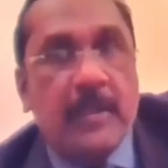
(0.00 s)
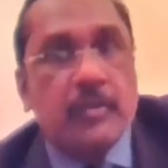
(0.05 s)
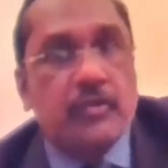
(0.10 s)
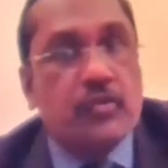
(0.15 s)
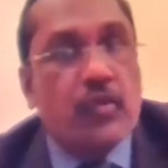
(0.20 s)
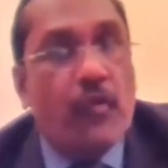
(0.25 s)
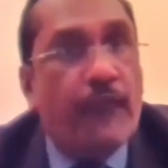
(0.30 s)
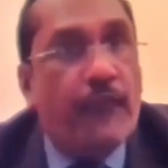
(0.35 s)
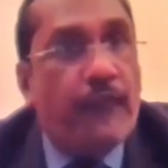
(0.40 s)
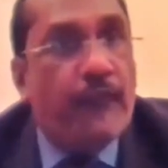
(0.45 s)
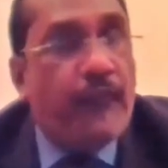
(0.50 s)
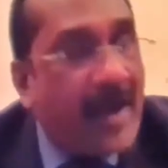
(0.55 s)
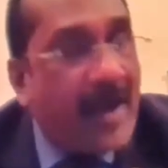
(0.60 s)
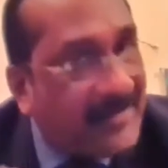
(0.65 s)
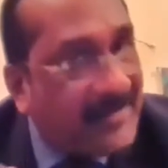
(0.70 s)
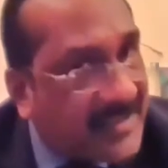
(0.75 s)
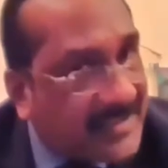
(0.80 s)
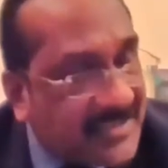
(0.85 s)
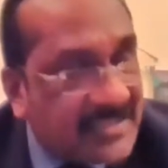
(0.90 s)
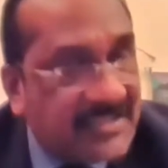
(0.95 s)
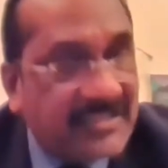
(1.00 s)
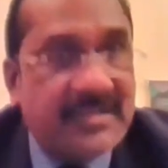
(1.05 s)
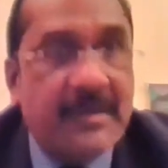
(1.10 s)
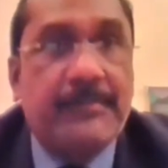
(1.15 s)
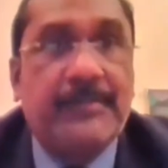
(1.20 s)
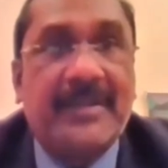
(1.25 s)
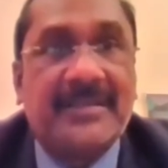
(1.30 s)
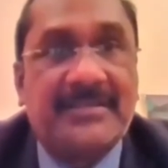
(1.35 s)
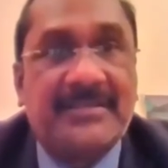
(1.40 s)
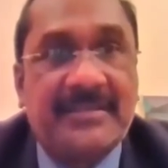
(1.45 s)
So what the
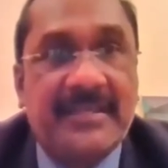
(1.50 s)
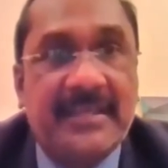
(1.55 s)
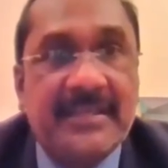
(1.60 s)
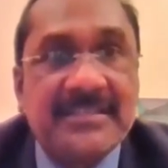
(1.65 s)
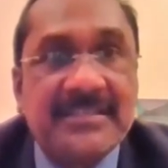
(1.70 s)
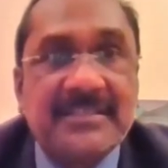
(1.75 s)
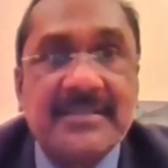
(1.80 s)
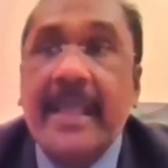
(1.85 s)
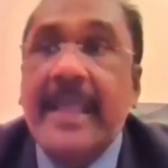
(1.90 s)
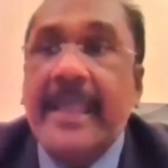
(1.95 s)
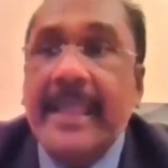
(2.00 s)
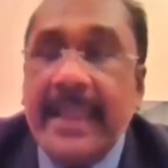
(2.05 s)
system does is,